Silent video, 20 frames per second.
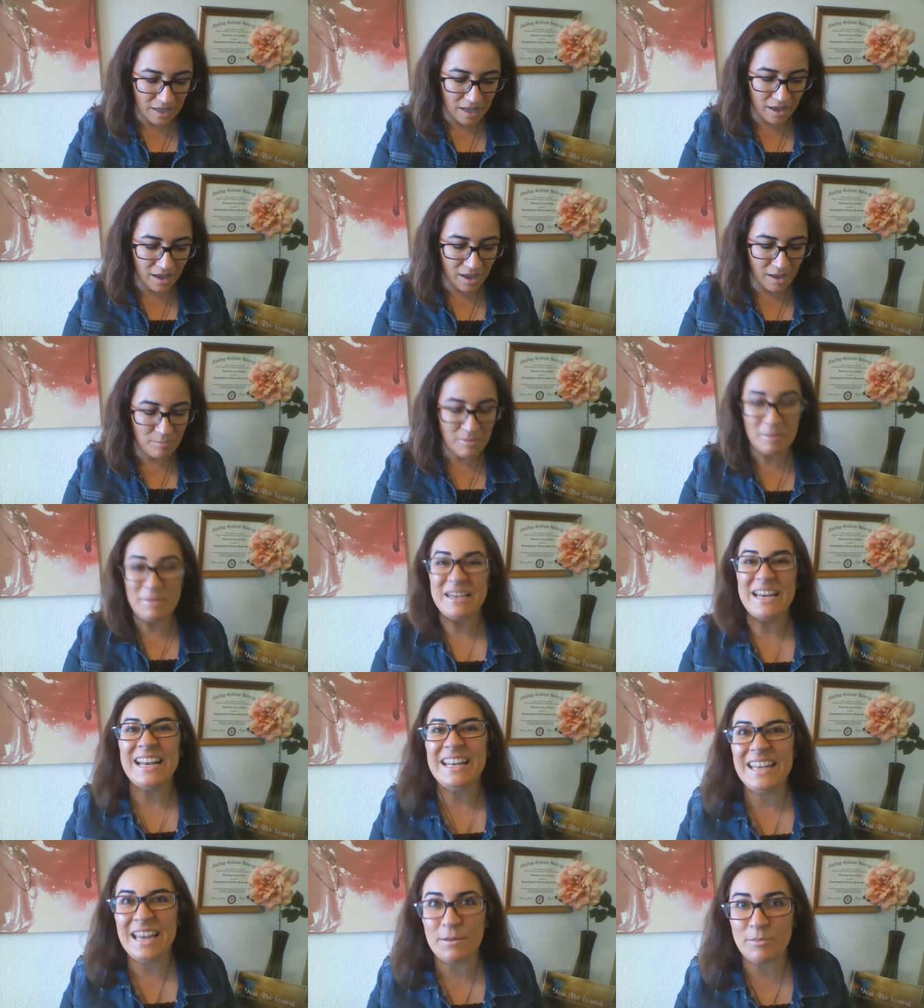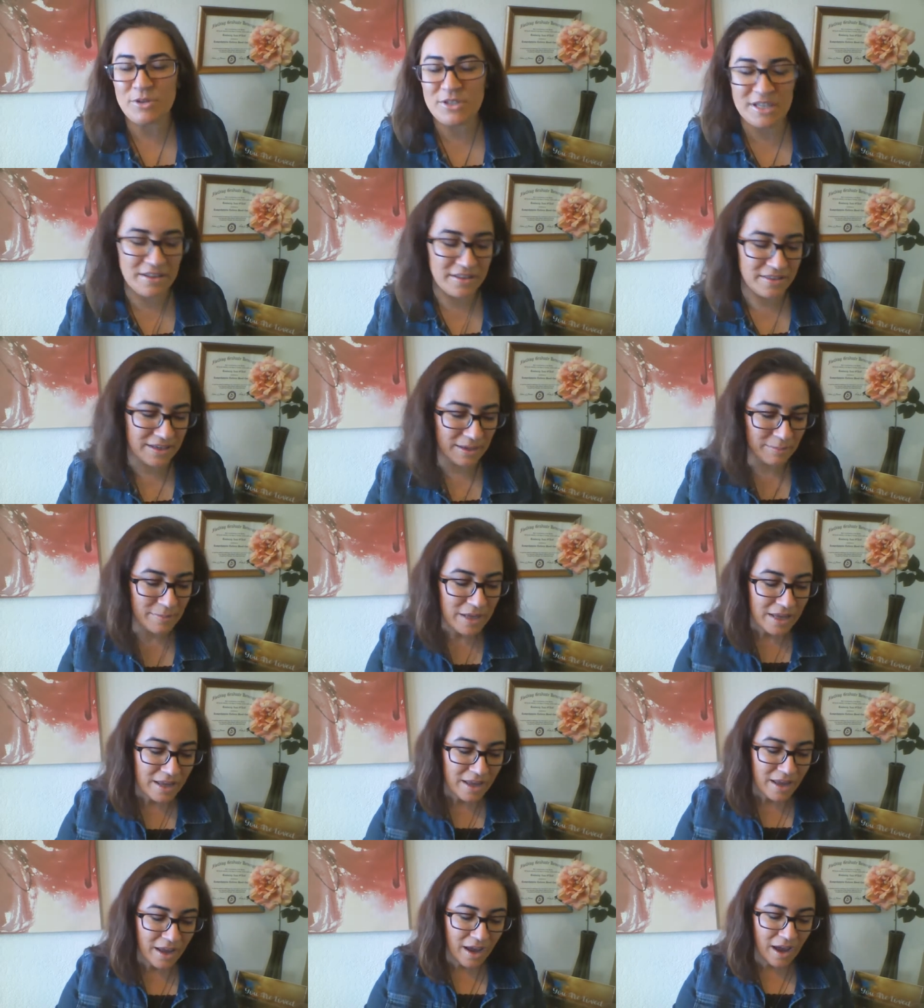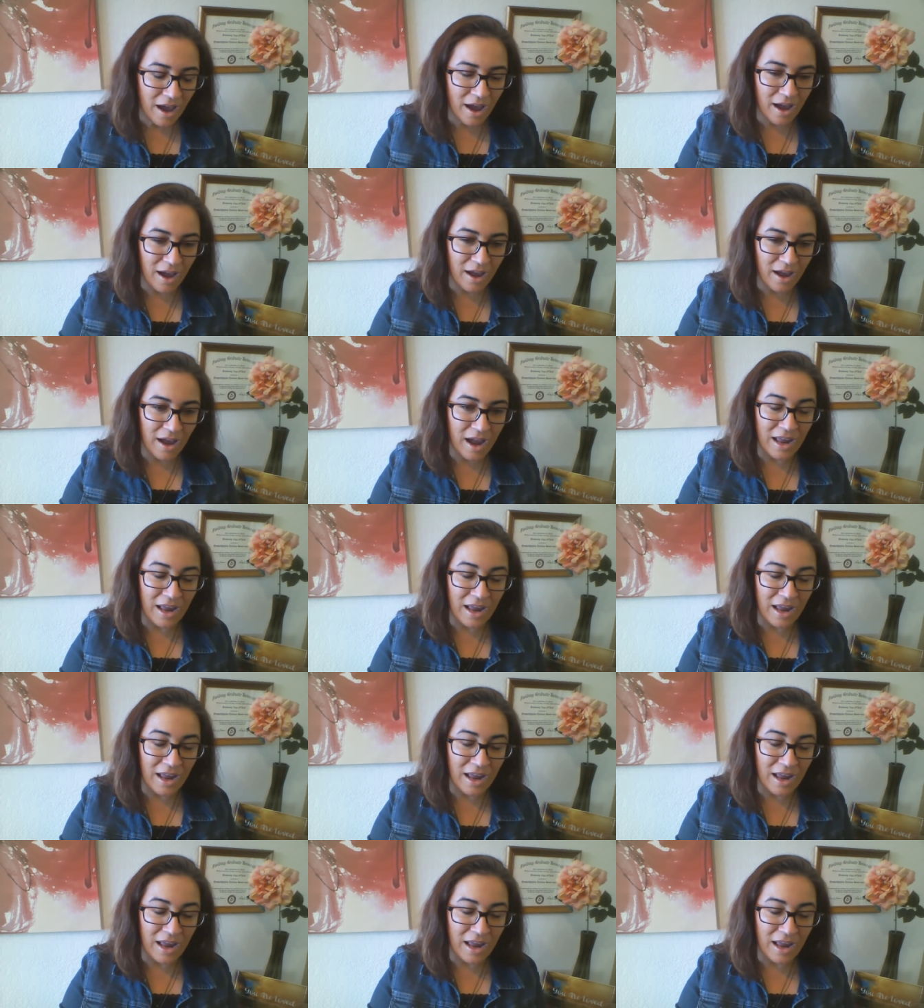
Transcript: Uh, maybe ninety-eight percent of the time, uh,